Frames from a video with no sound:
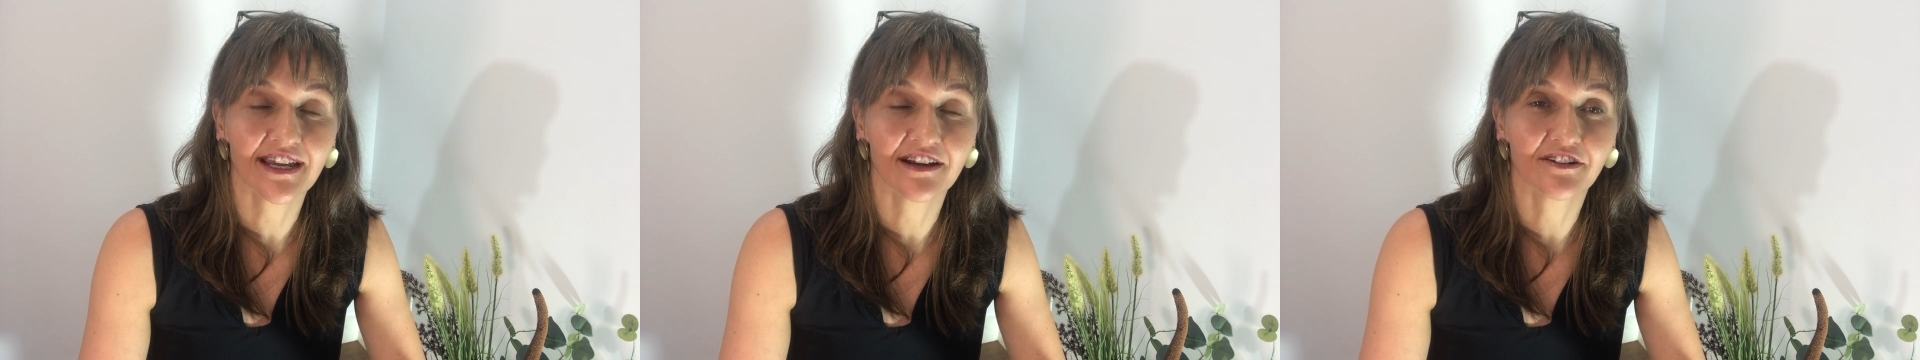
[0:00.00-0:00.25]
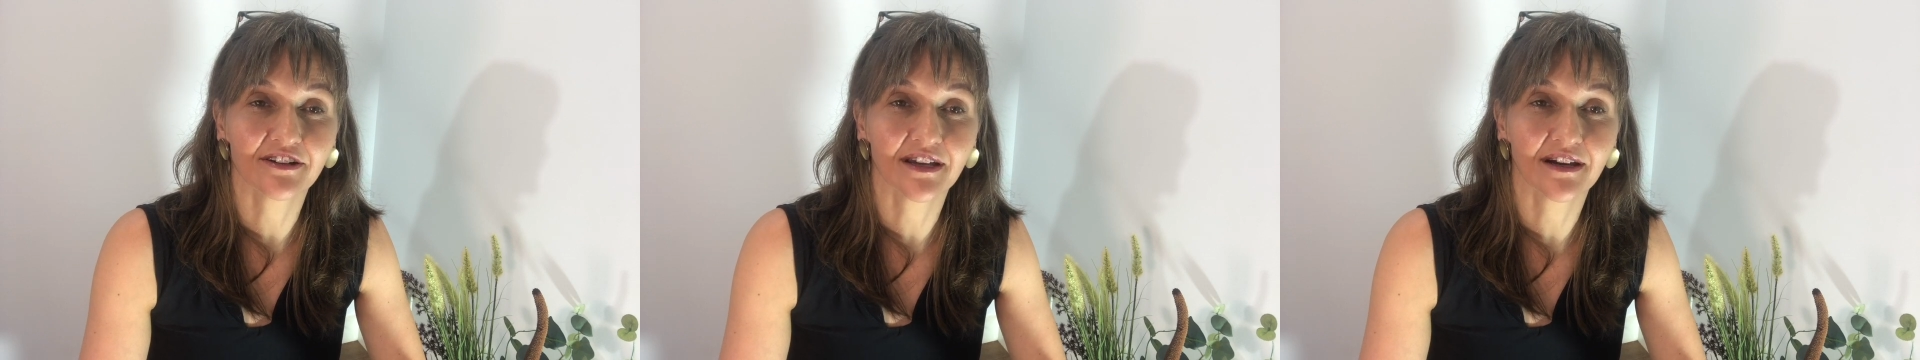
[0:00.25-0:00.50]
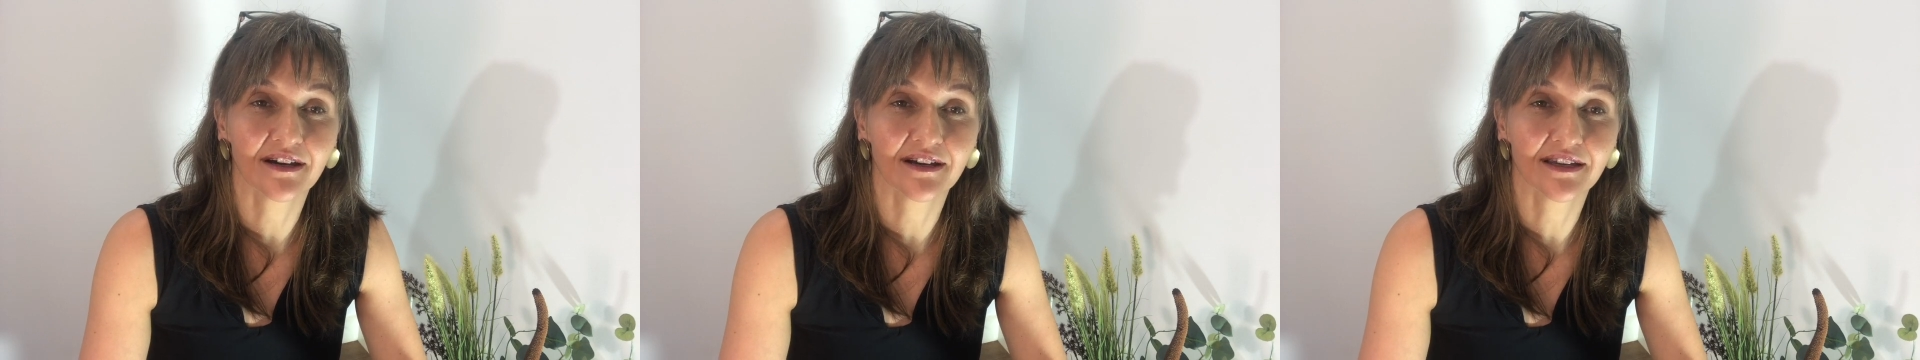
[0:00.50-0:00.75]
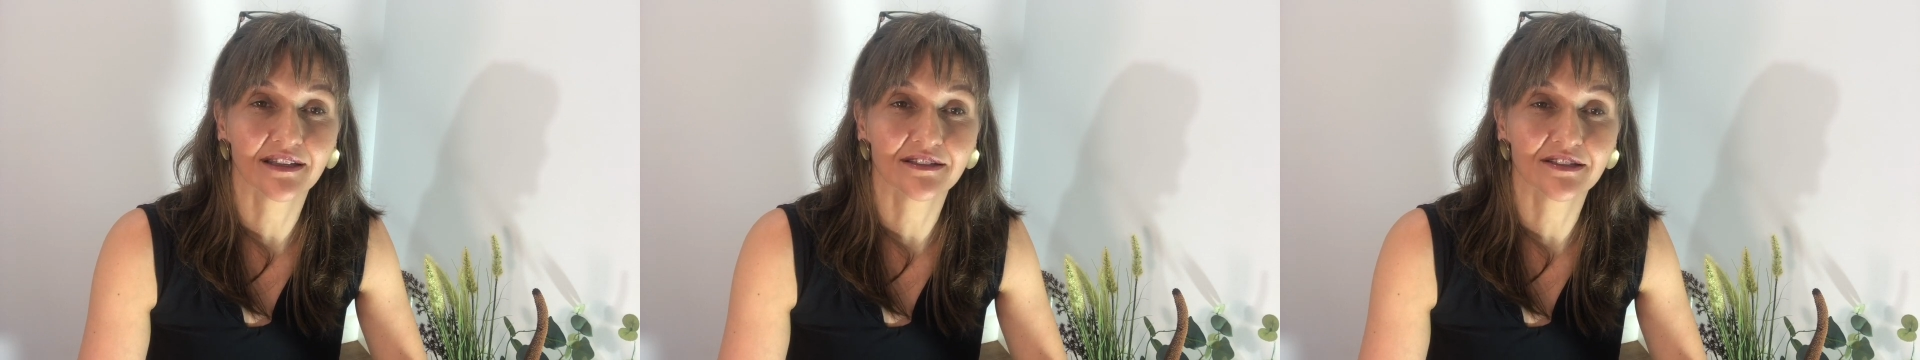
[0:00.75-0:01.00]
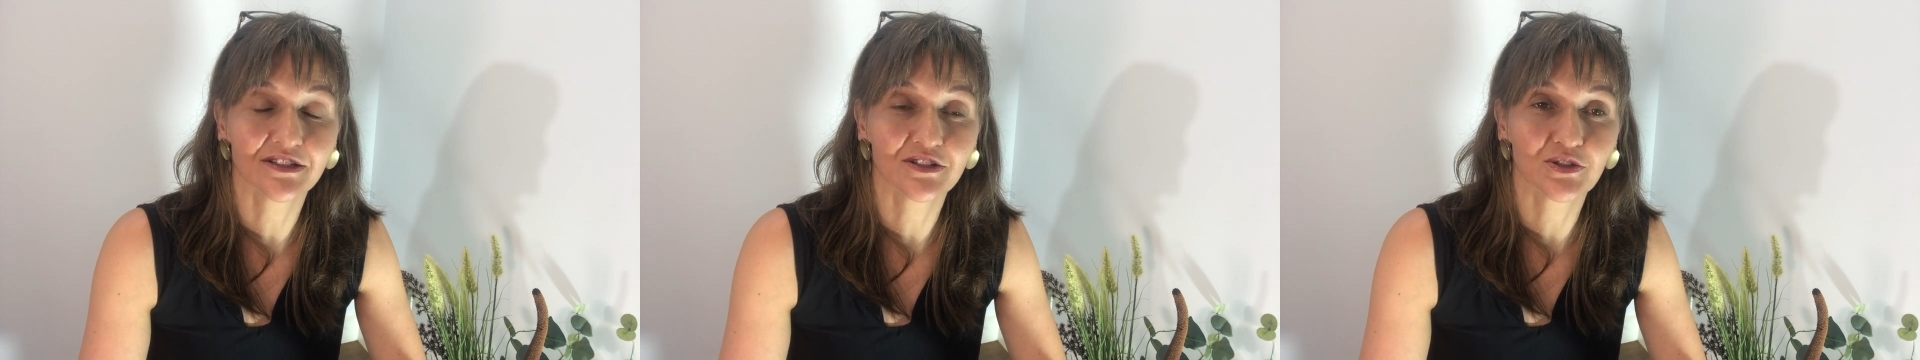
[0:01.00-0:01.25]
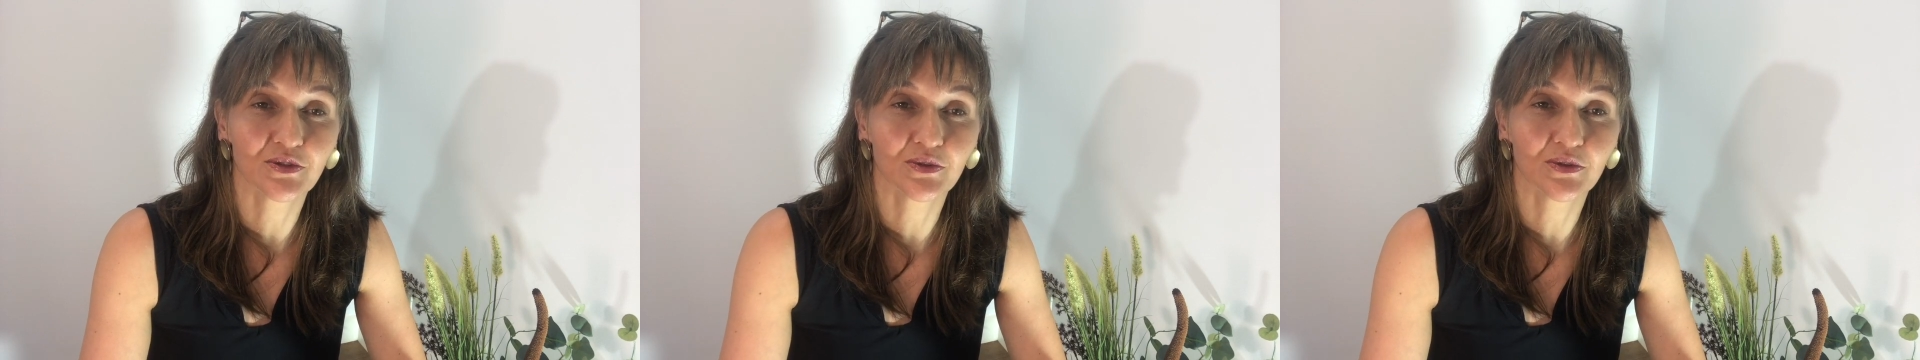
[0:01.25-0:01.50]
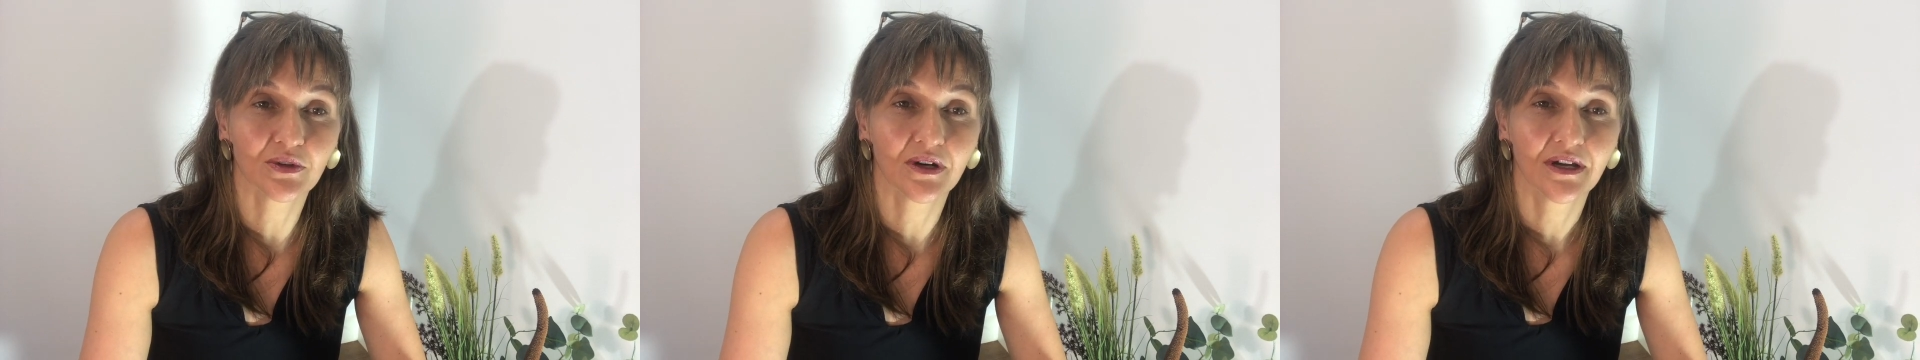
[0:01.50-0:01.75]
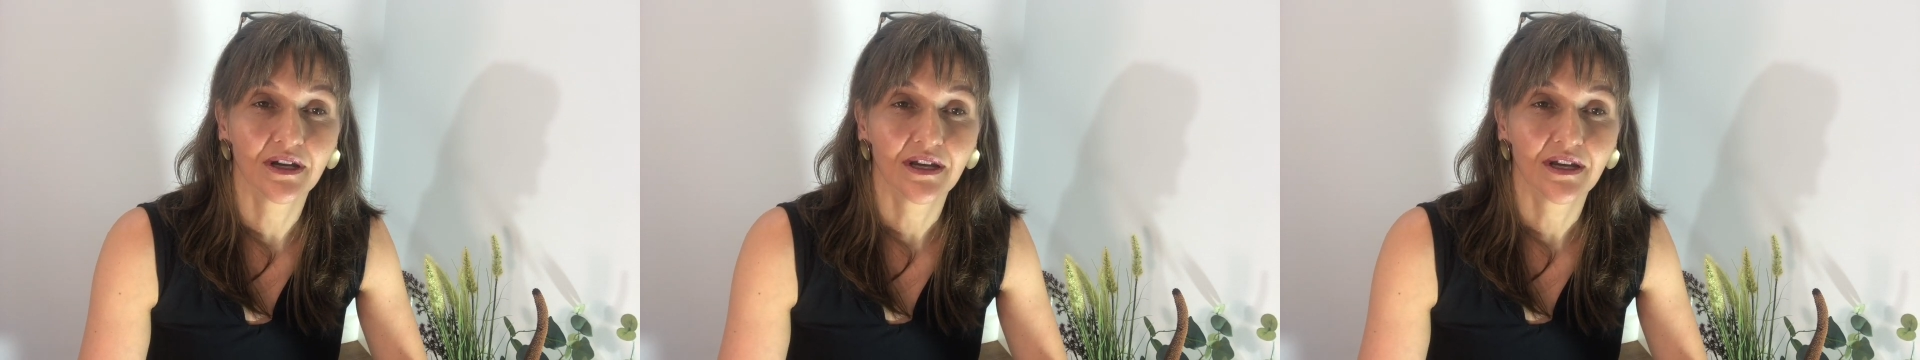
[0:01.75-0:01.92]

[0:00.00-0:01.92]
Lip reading: area and to